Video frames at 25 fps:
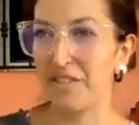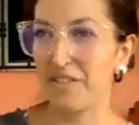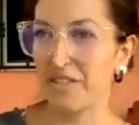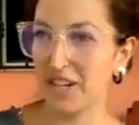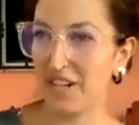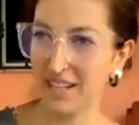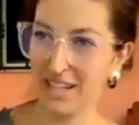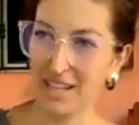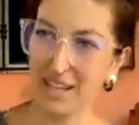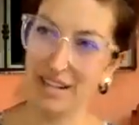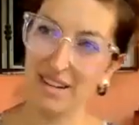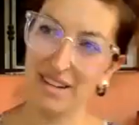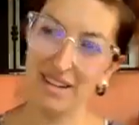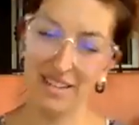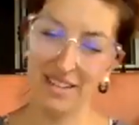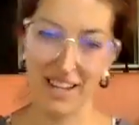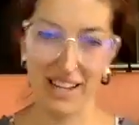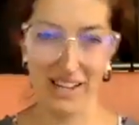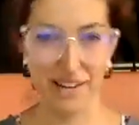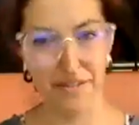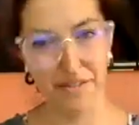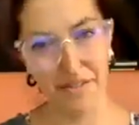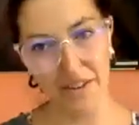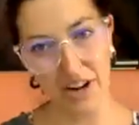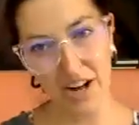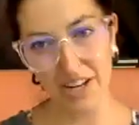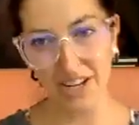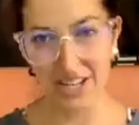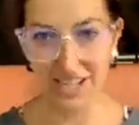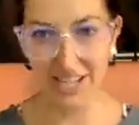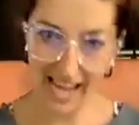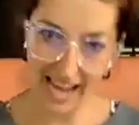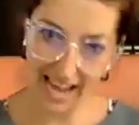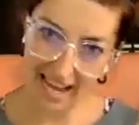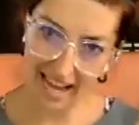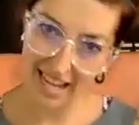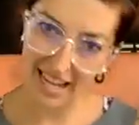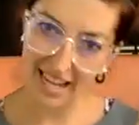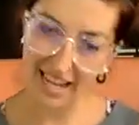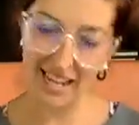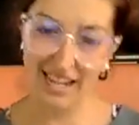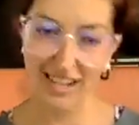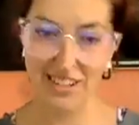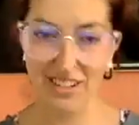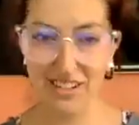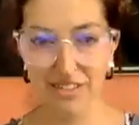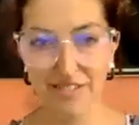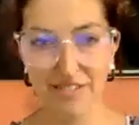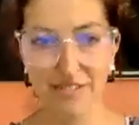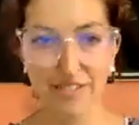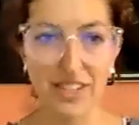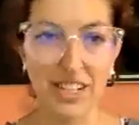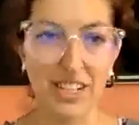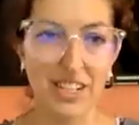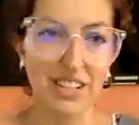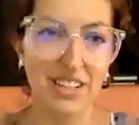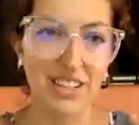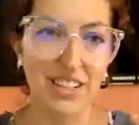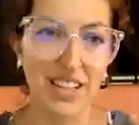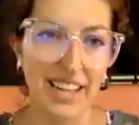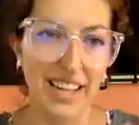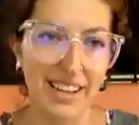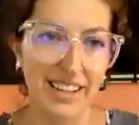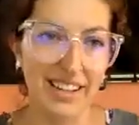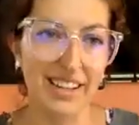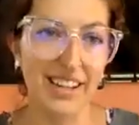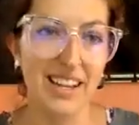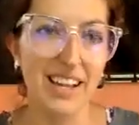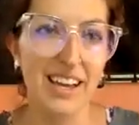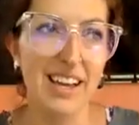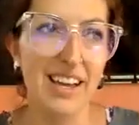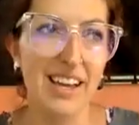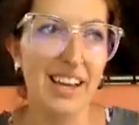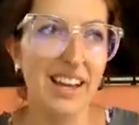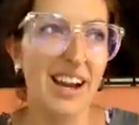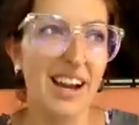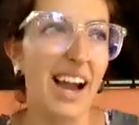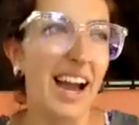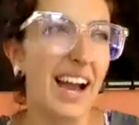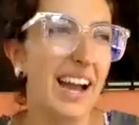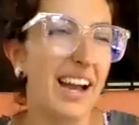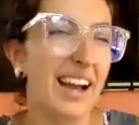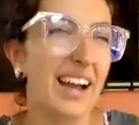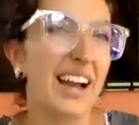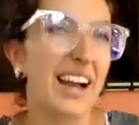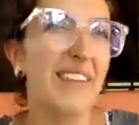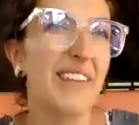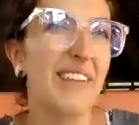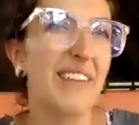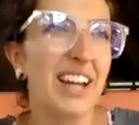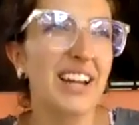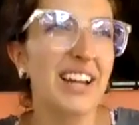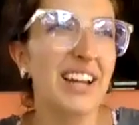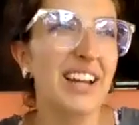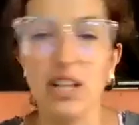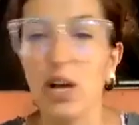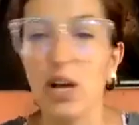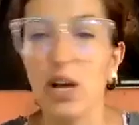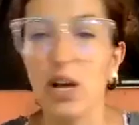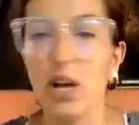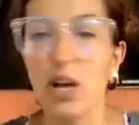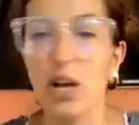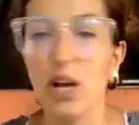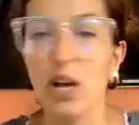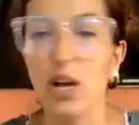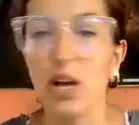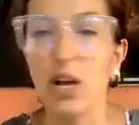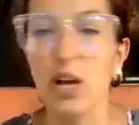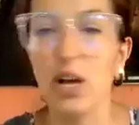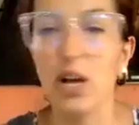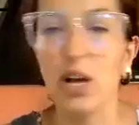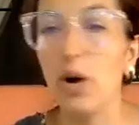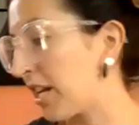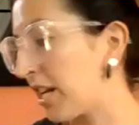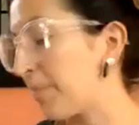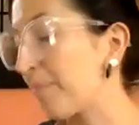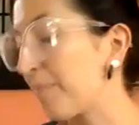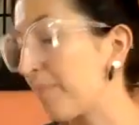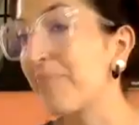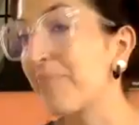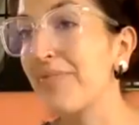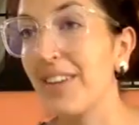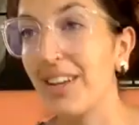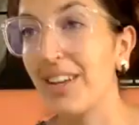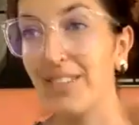I've got like a foggy head. I don't feel like I'm kind of lower energy.